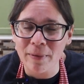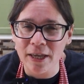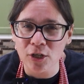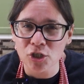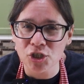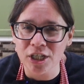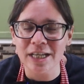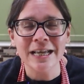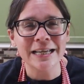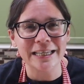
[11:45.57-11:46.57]

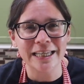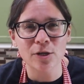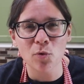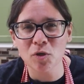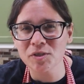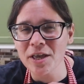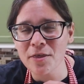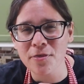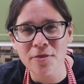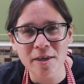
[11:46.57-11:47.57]
energy equals
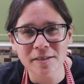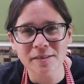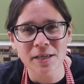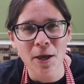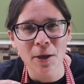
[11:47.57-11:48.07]
this